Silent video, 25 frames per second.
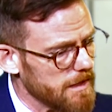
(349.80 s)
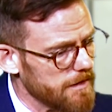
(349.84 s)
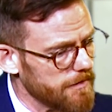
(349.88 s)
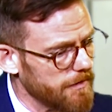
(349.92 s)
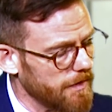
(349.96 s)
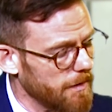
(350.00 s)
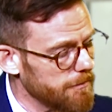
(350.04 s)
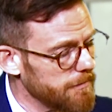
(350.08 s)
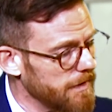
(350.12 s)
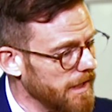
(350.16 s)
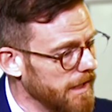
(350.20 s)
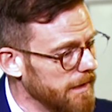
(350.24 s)

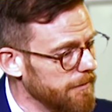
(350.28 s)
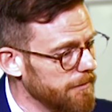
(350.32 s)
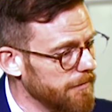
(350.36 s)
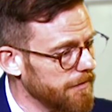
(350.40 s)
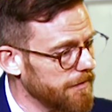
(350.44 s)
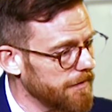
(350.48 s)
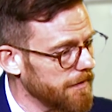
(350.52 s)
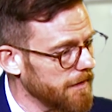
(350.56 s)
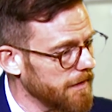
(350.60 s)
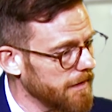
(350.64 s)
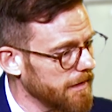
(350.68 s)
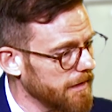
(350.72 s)

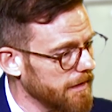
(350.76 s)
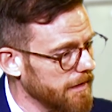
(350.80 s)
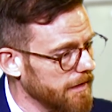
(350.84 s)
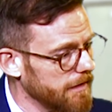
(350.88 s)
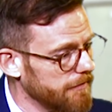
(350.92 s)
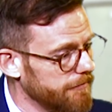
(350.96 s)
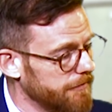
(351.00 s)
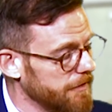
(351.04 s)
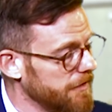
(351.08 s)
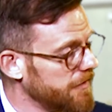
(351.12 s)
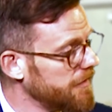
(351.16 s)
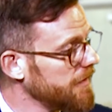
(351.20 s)
sometimes
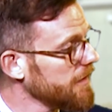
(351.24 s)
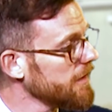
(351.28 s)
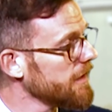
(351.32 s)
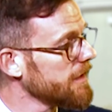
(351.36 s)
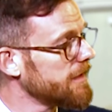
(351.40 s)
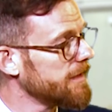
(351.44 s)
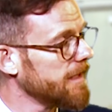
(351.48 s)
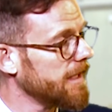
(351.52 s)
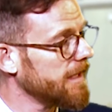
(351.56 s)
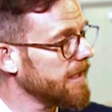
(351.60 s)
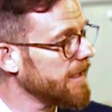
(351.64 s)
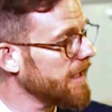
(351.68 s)
uh,
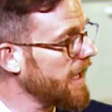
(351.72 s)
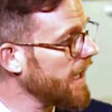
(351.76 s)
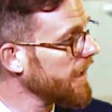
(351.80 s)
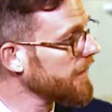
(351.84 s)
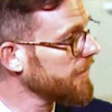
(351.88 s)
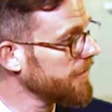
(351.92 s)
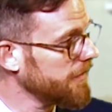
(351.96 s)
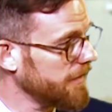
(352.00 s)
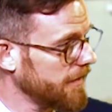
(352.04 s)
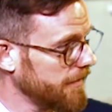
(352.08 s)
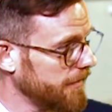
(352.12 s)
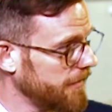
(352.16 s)
facilitating
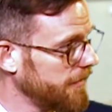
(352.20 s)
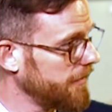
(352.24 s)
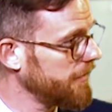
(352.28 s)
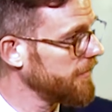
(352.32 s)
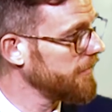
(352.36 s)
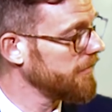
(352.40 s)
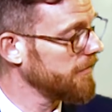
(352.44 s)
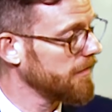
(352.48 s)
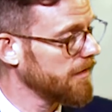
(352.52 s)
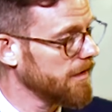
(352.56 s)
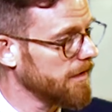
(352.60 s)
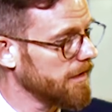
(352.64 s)
access
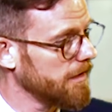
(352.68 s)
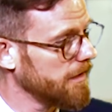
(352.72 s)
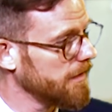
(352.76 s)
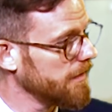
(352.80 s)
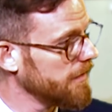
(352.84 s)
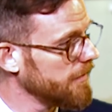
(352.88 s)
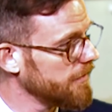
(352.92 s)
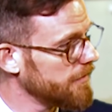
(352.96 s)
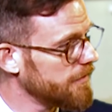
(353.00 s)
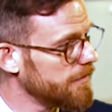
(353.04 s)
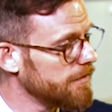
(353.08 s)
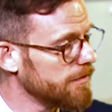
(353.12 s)

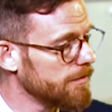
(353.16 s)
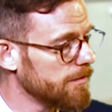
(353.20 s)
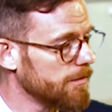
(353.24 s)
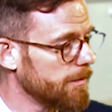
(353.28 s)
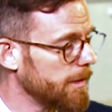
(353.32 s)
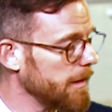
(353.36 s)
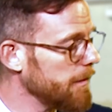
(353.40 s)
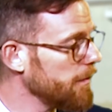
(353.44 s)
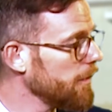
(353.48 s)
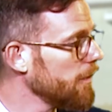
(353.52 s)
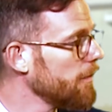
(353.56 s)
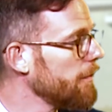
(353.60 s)
uh, to
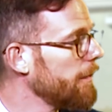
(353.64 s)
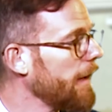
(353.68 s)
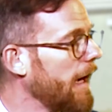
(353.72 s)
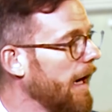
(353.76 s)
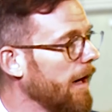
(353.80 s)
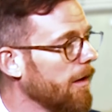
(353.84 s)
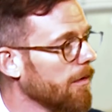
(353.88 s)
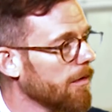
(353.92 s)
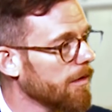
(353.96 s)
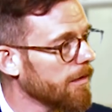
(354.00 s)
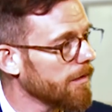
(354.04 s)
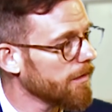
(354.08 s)
people in
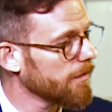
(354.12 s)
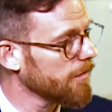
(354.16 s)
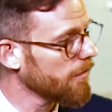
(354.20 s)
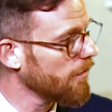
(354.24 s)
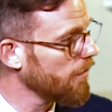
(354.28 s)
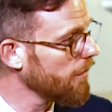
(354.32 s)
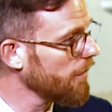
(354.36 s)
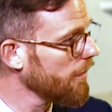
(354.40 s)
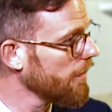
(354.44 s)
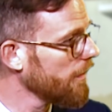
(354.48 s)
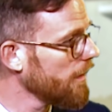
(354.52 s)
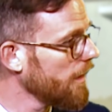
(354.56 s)
power
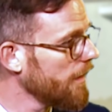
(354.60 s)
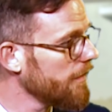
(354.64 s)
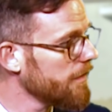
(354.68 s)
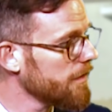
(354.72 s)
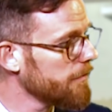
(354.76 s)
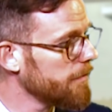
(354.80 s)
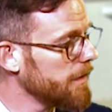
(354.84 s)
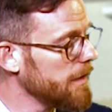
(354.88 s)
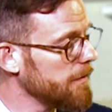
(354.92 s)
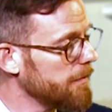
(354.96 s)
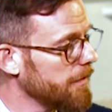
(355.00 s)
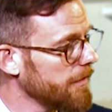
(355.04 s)
or mm-hmm.
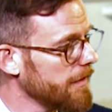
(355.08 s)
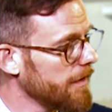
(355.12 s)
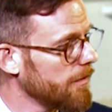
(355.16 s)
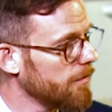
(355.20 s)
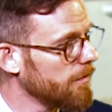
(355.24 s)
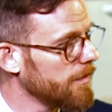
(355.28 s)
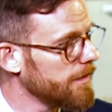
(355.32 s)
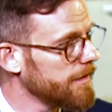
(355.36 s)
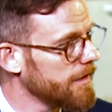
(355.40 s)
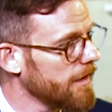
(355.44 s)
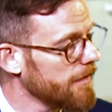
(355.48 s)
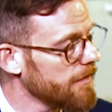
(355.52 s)
other people
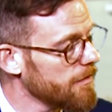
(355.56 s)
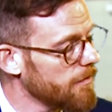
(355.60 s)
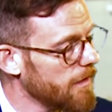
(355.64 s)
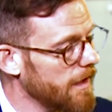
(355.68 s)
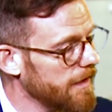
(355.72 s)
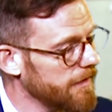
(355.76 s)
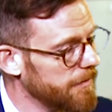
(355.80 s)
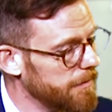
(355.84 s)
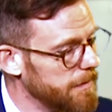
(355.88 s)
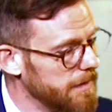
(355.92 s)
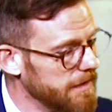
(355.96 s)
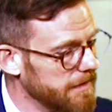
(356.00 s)
that wouldn't
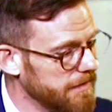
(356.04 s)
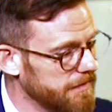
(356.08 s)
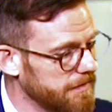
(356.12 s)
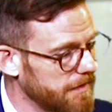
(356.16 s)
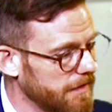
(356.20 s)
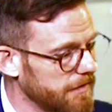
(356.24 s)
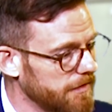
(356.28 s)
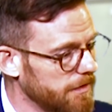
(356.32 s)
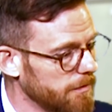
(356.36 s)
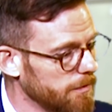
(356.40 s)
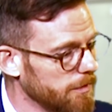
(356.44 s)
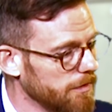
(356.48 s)
otherwise be
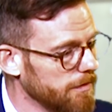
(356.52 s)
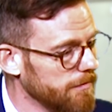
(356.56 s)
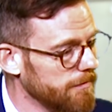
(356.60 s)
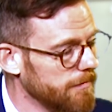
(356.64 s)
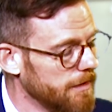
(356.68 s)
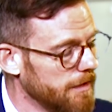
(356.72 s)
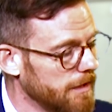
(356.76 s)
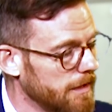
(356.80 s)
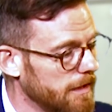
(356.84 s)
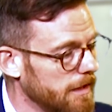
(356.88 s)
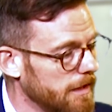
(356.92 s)
accessible.